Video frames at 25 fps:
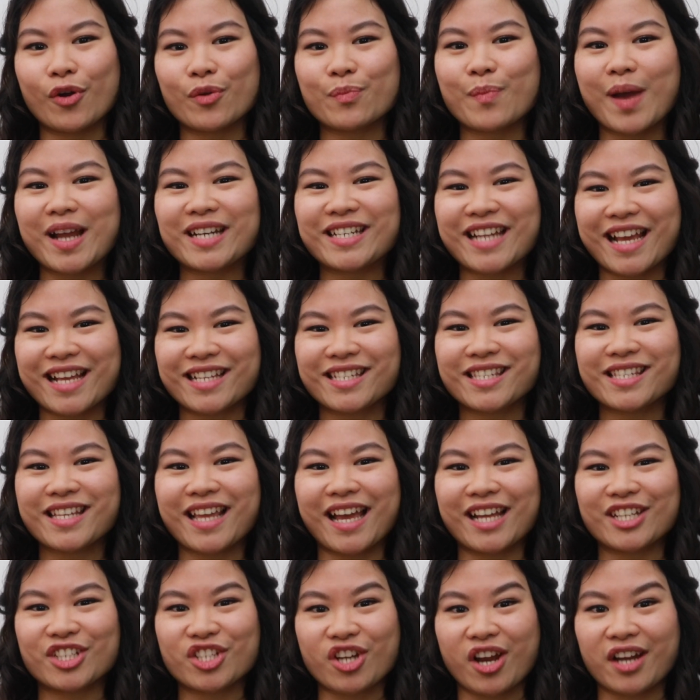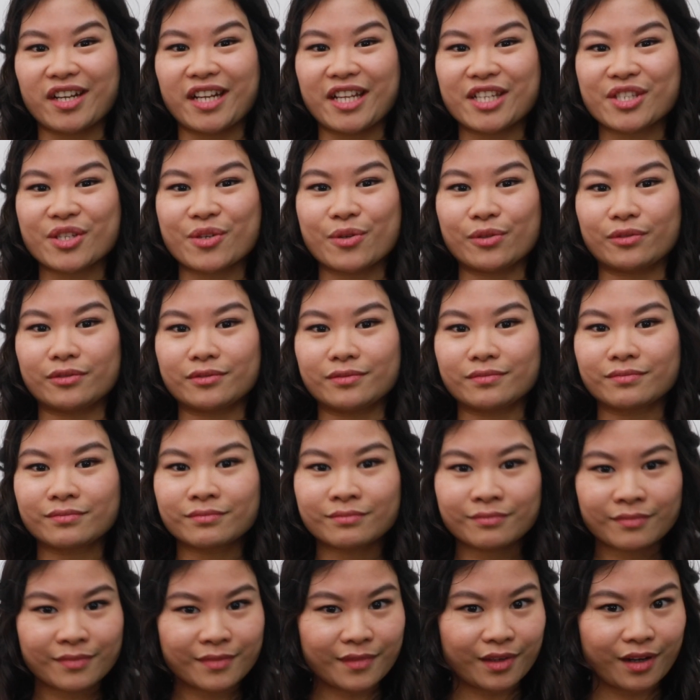on my desk at Chinese school,
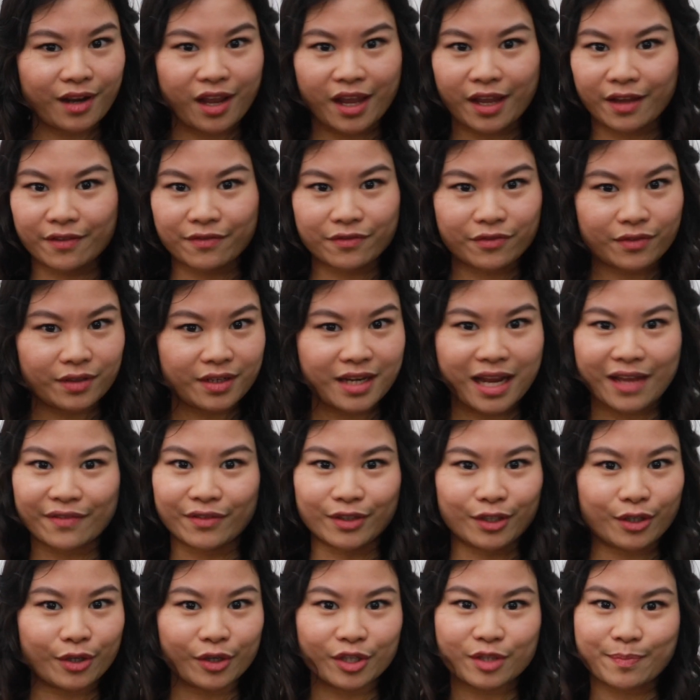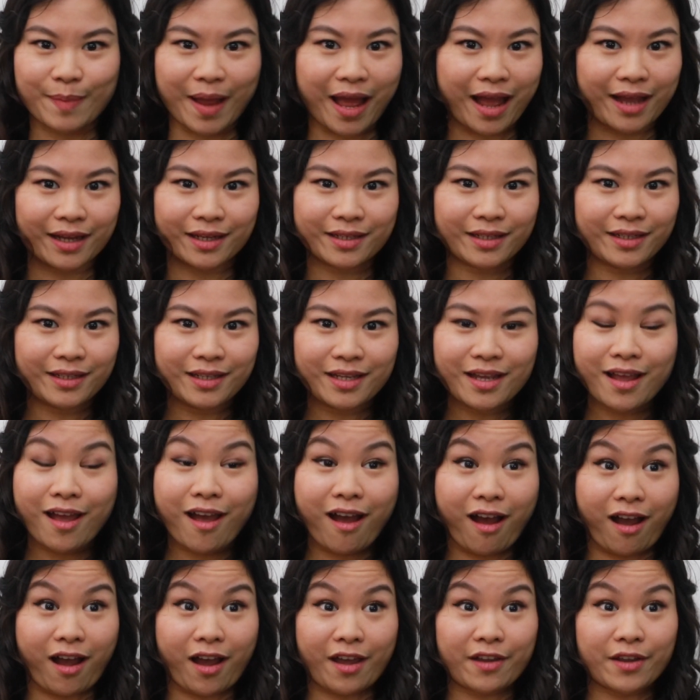and I have never looked back.
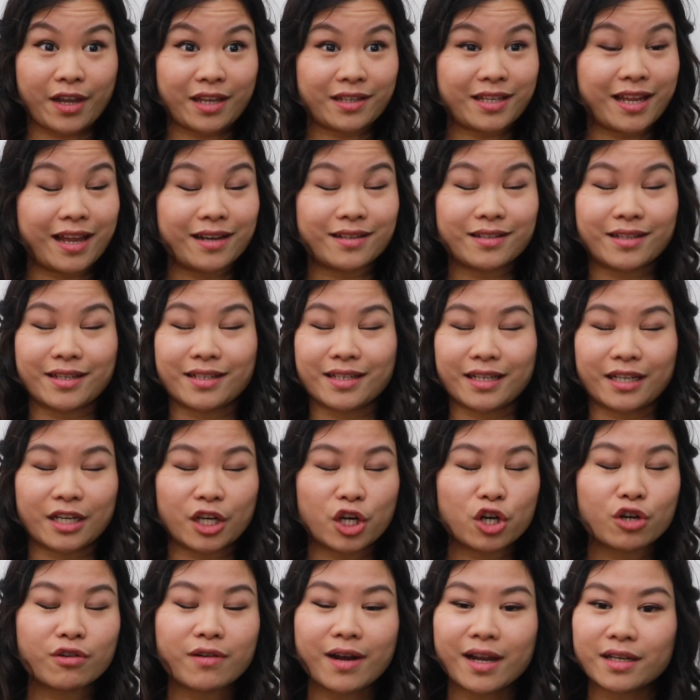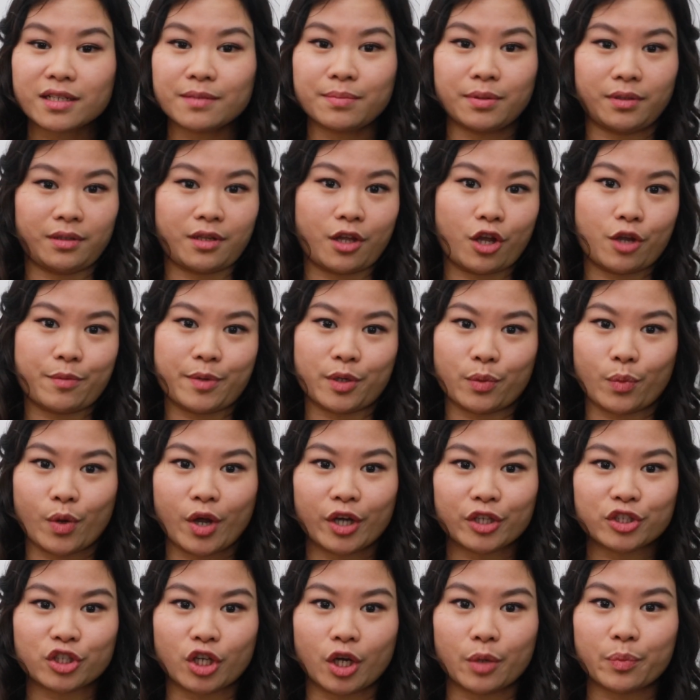I attended an incredible open
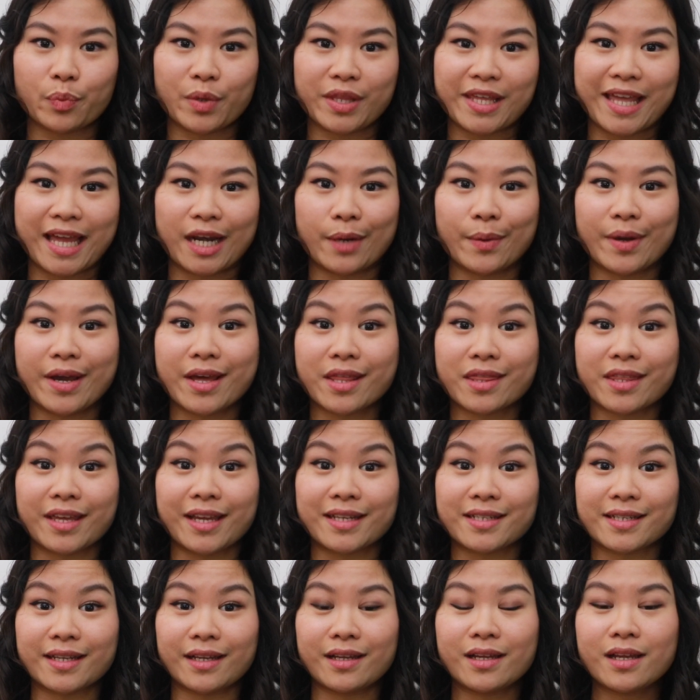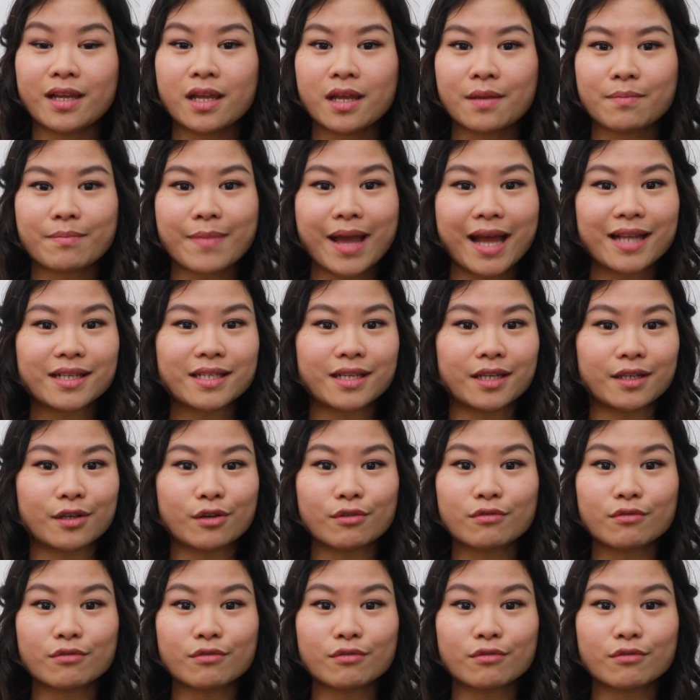workshop with the Yellow Earth Theatre, met an